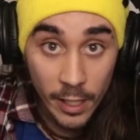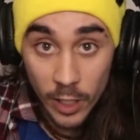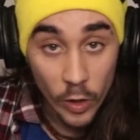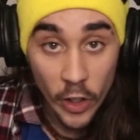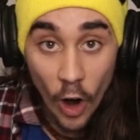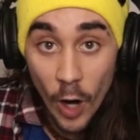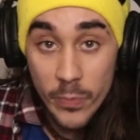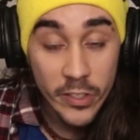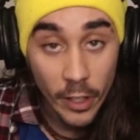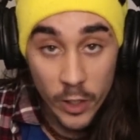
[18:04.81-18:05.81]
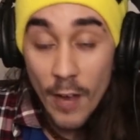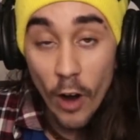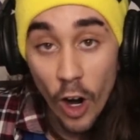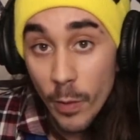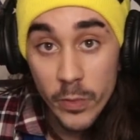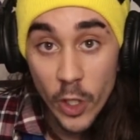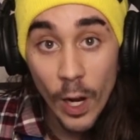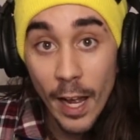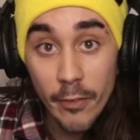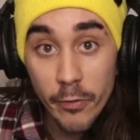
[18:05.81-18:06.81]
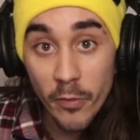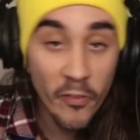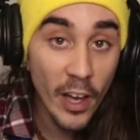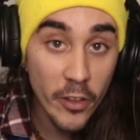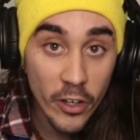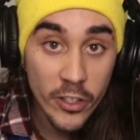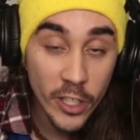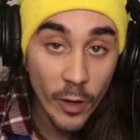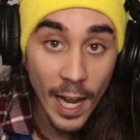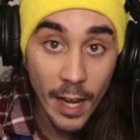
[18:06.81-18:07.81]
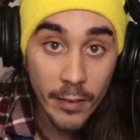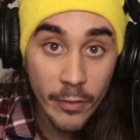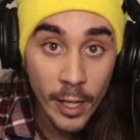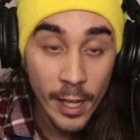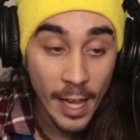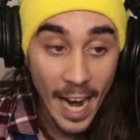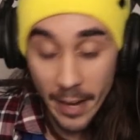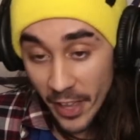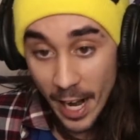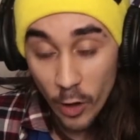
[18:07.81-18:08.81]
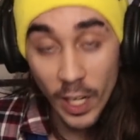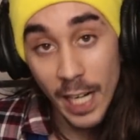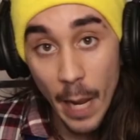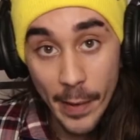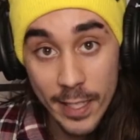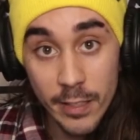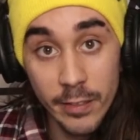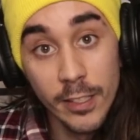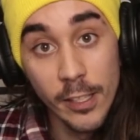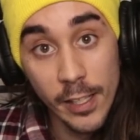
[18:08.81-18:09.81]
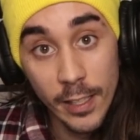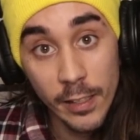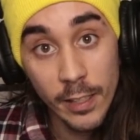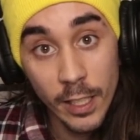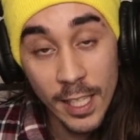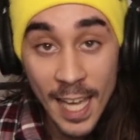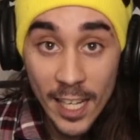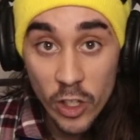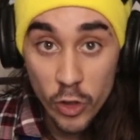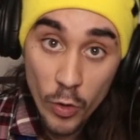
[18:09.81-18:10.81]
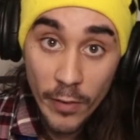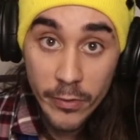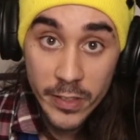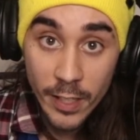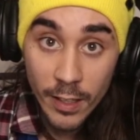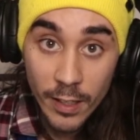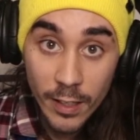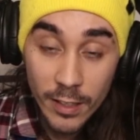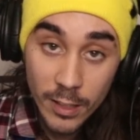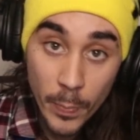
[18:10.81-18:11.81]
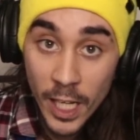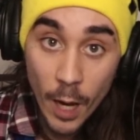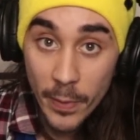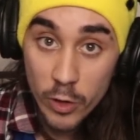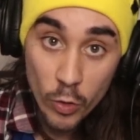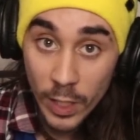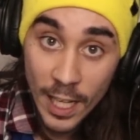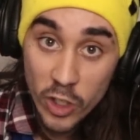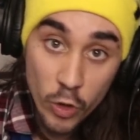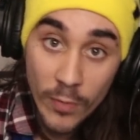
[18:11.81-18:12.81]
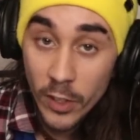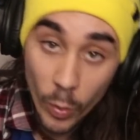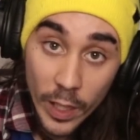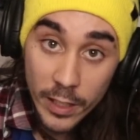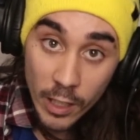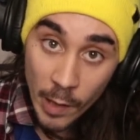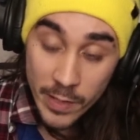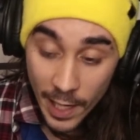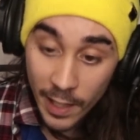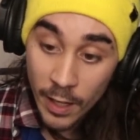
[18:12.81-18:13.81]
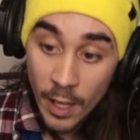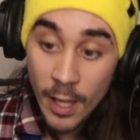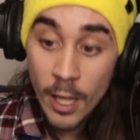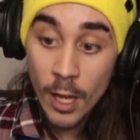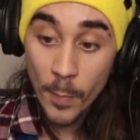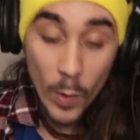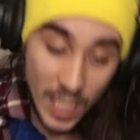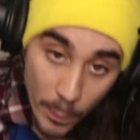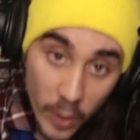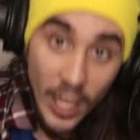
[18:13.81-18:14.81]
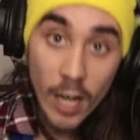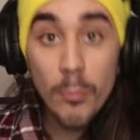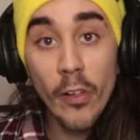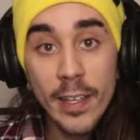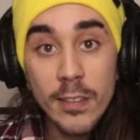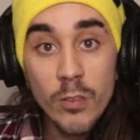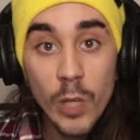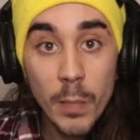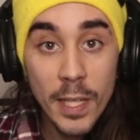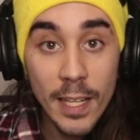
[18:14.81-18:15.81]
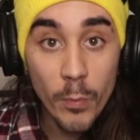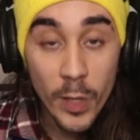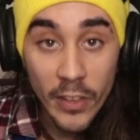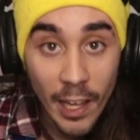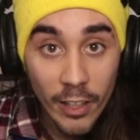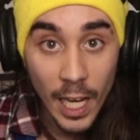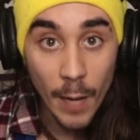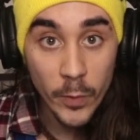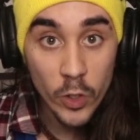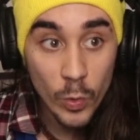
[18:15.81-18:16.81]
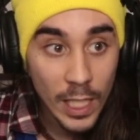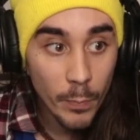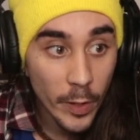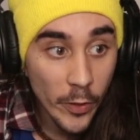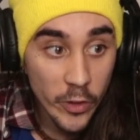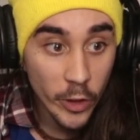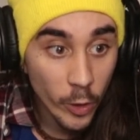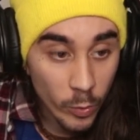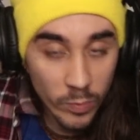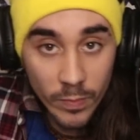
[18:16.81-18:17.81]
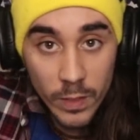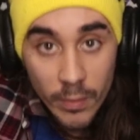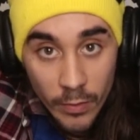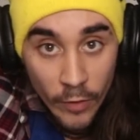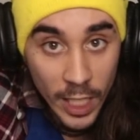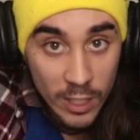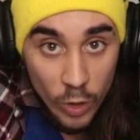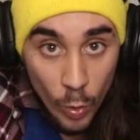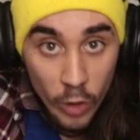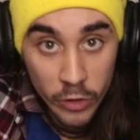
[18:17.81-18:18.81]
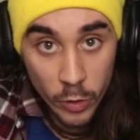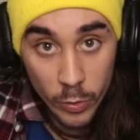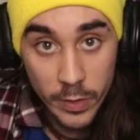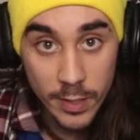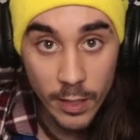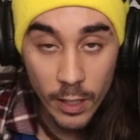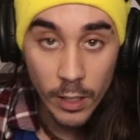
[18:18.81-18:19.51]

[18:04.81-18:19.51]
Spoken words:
Your arms, you have arms. You don't have feathers. You don't have the aerodynamics to catch a drift, to pick up and catch a drift in the wind. You know what I'm saying? But we can build airplanes. We can build helicopters. We can build those little fucking squirrel suits.